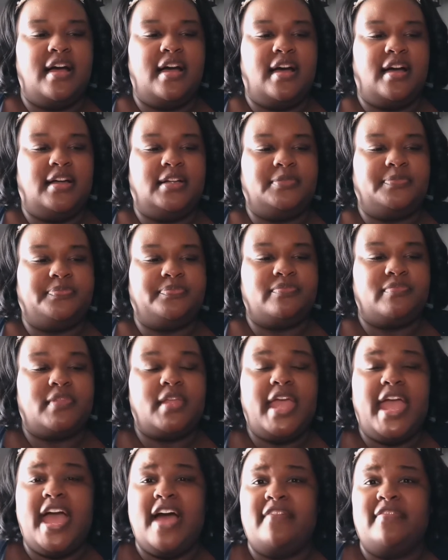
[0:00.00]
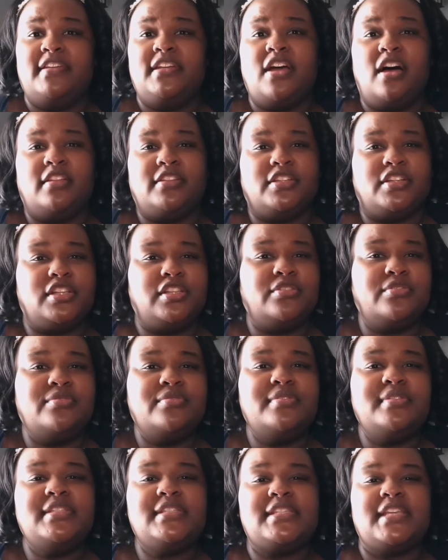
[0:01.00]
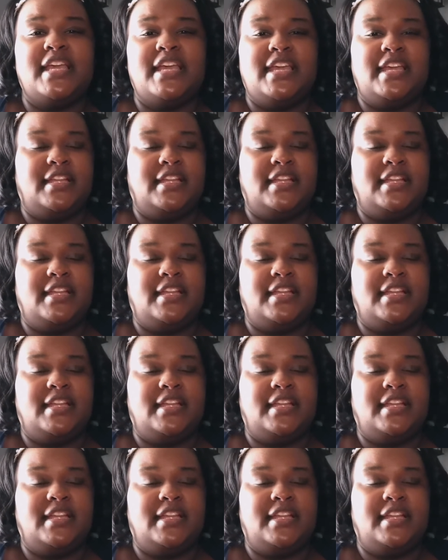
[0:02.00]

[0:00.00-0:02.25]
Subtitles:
having all the clues,